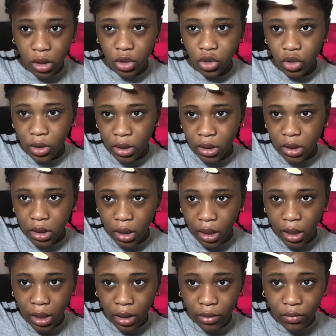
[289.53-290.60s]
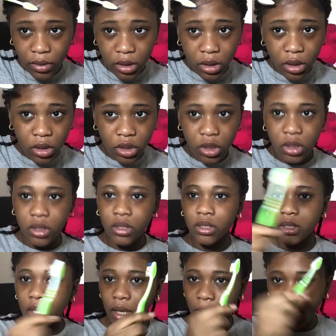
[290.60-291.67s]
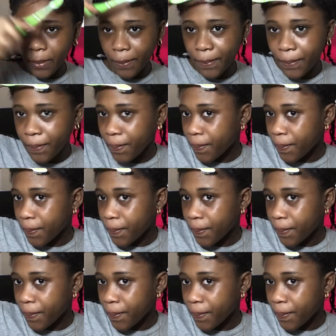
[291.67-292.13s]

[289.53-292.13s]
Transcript: translate everything she's saying.